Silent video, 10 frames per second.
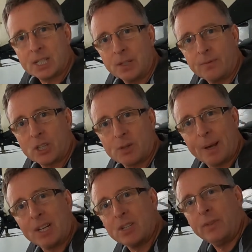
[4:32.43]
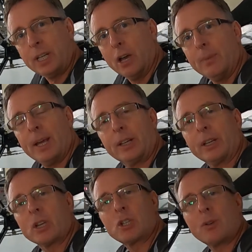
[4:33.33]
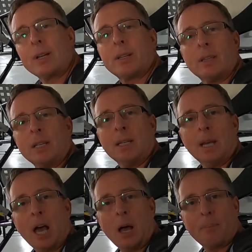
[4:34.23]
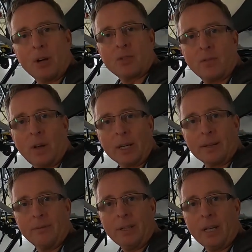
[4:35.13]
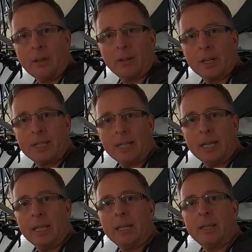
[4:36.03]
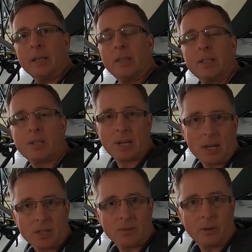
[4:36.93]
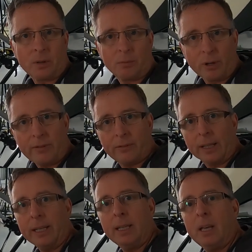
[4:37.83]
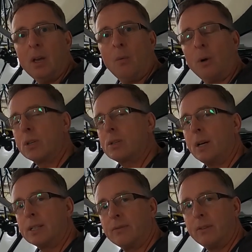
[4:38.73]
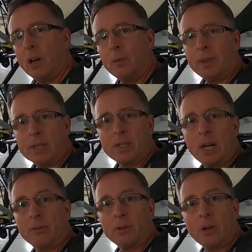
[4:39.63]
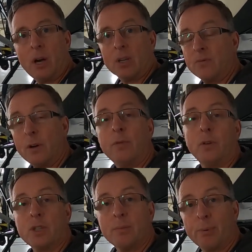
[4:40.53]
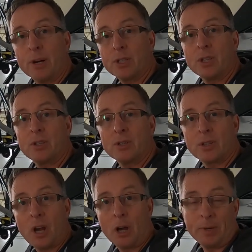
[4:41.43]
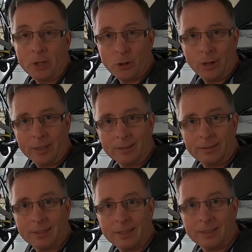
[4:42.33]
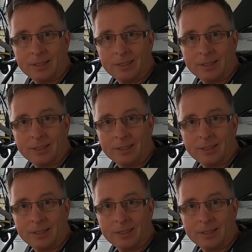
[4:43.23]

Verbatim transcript: That's it for the spacer video. I'm now going to go straight to the post-flight video that I did that discusses very briefly what it's like to fly with these Tundra tyres. Very first impressions, hope you enjoy it.